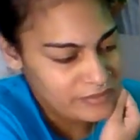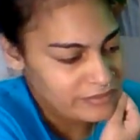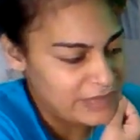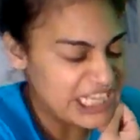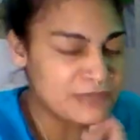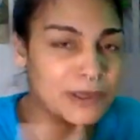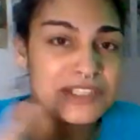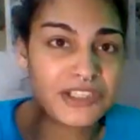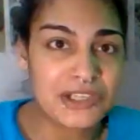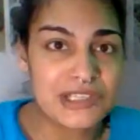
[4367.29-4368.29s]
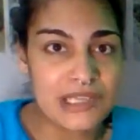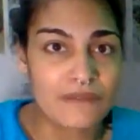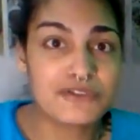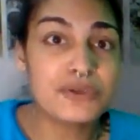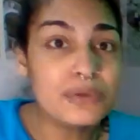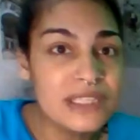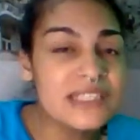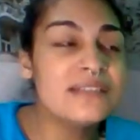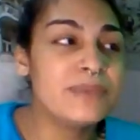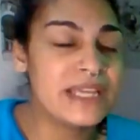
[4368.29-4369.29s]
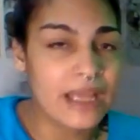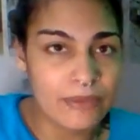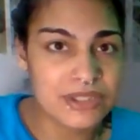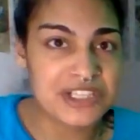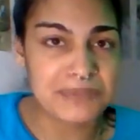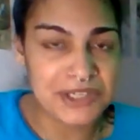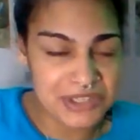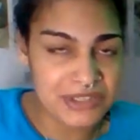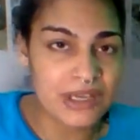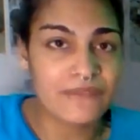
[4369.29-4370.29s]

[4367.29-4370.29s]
expressing yourself, truly being able to express yourself,